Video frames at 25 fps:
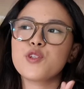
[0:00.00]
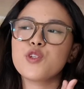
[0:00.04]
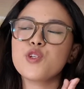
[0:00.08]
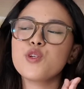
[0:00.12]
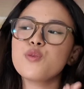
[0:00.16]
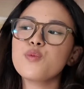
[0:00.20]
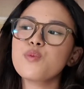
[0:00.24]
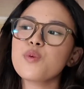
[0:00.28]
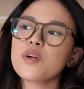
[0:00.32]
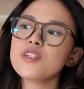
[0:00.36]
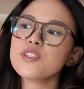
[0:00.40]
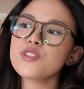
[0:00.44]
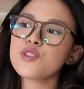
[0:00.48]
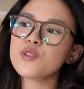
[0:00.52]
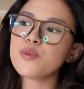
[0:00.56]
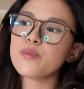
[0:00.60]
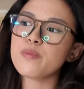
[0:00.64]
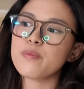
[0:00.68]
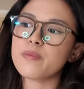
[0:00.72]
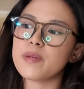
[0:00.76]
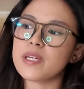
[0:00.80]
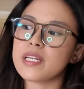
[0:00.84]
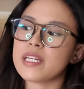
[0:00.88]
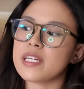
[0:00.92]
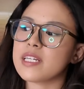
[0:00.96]
you were to
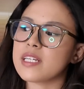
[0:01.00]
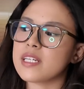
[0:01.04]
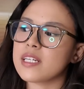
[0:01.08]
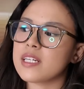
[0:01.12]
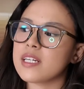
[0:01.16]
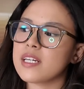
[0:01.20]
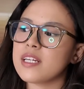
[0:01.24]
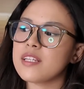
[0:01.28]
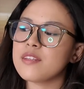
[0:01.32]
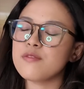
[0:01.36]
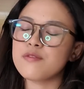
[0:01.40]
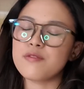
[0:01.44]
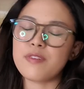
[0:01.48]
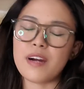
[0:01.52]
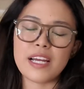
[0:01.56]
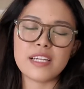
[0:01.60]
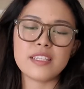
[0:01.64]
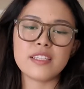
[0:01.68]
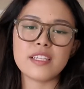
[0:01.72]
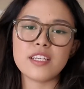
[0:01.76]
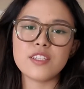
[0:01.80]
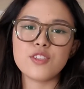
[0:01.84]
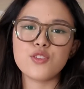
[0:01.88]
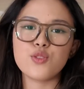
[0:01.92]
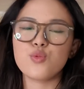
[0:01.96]
be
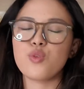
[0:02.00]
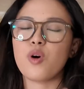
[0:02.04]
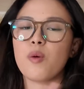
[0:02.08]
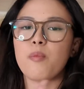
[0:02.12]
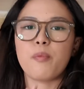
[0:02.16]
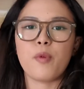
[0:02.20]
invited to a